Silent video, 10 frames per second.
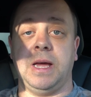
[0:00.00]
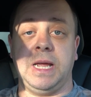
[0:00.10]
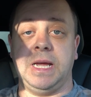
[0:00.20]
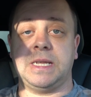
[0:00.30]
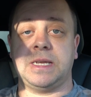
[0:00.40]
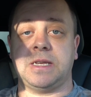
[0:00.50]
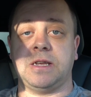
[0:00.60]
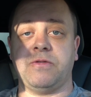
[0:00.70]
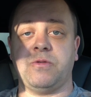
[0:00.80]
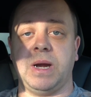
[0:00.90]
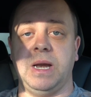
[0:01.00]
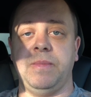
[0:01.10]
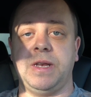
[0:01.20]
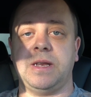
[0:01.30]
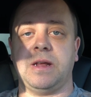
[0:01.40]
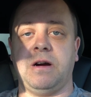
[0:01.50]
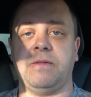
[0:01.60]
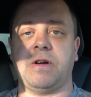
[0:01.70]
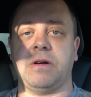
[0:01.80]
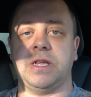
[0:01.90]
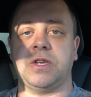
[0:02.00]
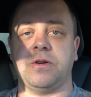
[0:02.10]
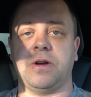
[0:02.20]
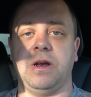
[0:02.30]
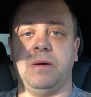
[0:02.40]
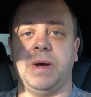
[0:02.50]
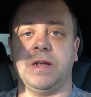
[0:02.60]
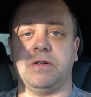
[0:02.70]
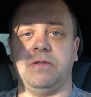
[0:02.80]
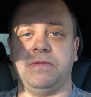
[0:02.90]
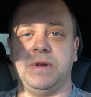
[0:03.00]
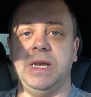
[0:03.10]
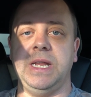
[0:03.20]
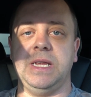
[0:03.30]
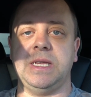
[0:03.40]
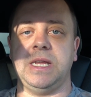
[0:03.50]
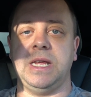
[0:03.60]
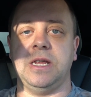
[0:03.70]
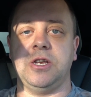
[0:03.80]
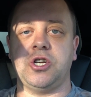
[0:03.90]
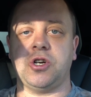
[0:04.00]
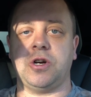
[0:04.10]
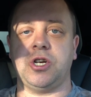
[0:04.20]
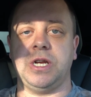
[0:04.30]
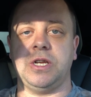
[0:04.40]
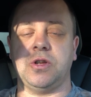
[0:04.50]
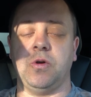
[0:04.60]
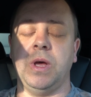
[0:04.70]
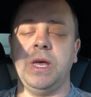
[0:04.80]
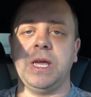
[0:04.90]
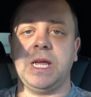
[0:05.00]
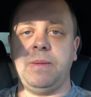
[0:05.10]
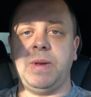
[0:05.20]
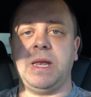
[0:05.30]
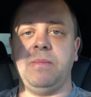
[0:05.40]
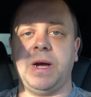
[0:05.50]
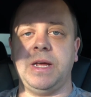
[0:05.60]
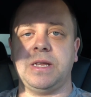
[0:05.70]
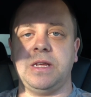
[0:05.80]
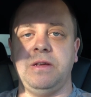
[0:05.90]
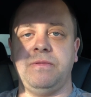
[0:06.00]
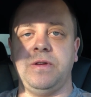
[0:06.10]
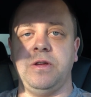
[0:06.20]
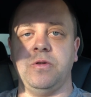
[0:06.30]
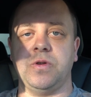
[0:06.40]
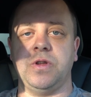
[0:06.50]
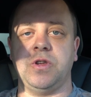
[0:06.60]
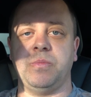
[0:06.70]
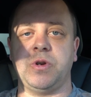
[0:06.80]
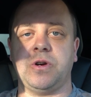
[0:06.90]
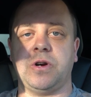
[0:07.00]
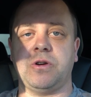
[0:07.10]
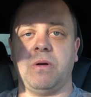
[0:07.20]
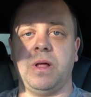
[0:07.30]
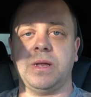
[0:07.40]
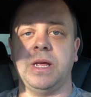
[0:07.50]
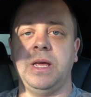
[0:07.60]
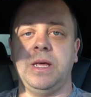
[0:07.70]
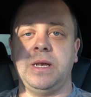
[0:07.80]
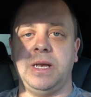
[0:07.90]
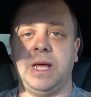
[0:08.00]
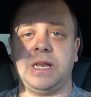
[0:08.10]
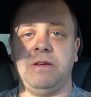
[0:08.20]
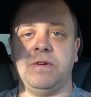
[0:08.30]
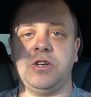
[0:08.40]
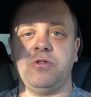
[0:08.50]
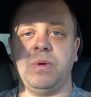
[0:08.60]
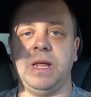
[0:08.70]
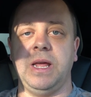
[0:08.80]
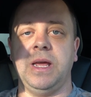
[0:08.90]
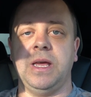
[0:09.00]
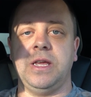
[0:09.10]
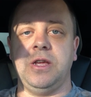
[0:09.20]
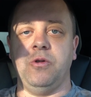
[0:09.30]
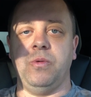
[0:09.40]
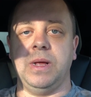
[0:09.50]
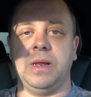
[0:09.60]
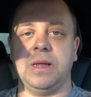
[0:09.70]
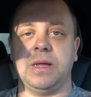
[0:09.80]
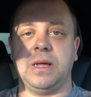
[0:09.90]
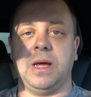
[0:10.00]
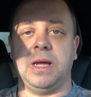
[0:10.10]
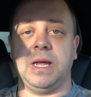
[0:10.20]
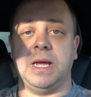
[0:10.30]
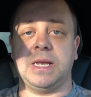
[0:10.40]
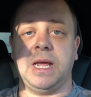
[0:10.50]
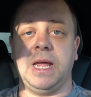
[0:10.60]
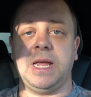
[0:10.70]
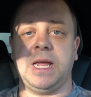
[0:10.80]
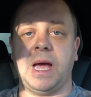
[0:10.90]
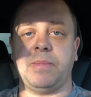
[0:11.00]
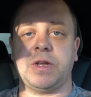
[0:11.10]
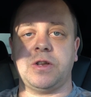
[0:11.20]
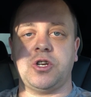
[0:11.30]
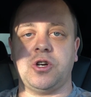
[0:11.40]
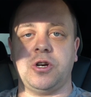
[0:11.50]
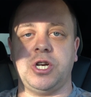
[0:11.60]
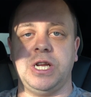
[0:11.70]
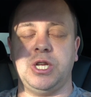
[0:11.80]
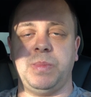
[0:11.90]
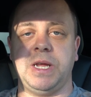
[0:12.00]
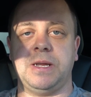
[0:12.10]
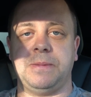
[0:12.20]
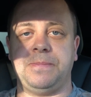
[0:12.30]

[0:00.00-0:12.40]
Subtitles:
gets software limited after a certain amount of DC charging. So keep that in mind if you use the supercharger a lot, that eventually you will get a capped charging speed.